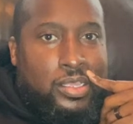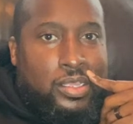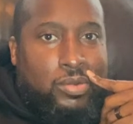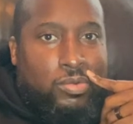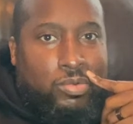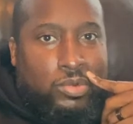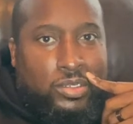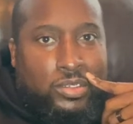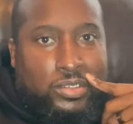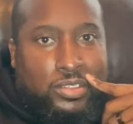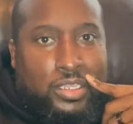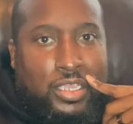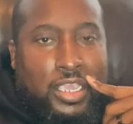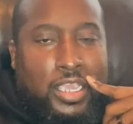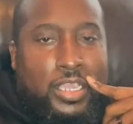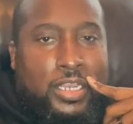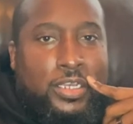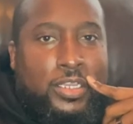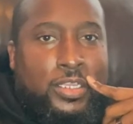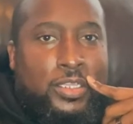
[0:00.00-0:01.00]
and reach the
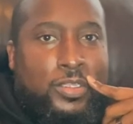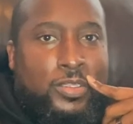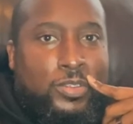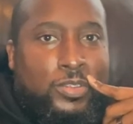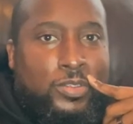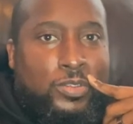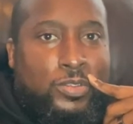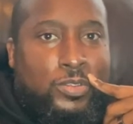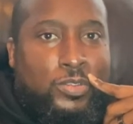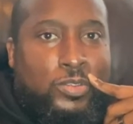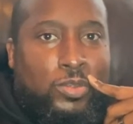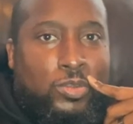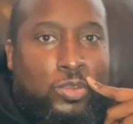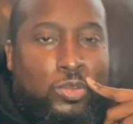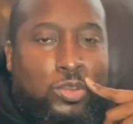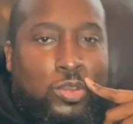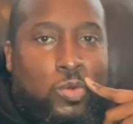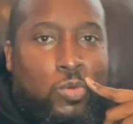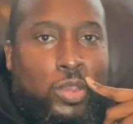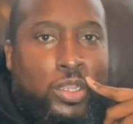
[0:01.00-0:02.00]
ending so
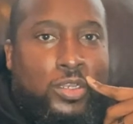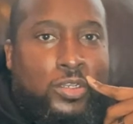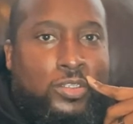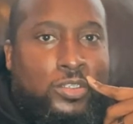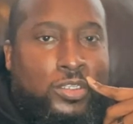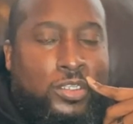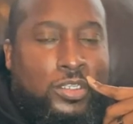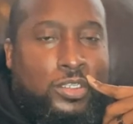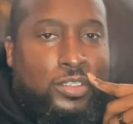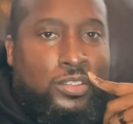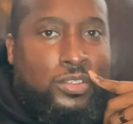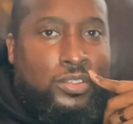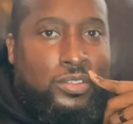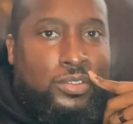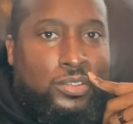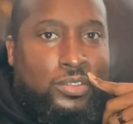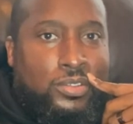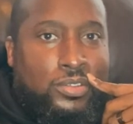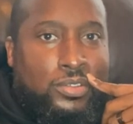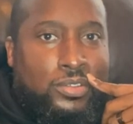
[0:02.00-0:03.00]
you can witness
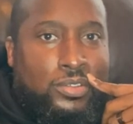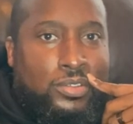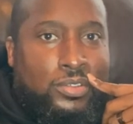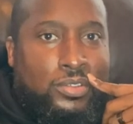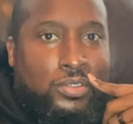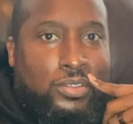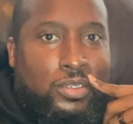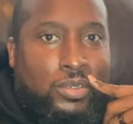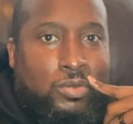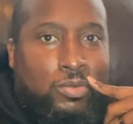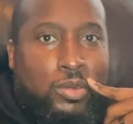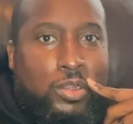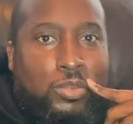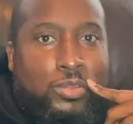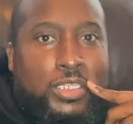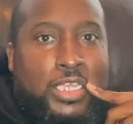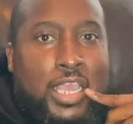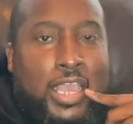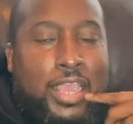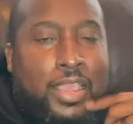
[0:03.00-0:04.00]
it in
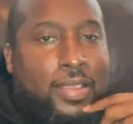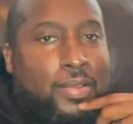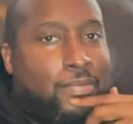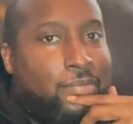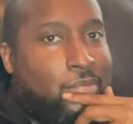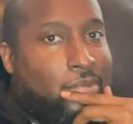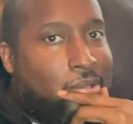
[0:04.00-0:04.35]
real time.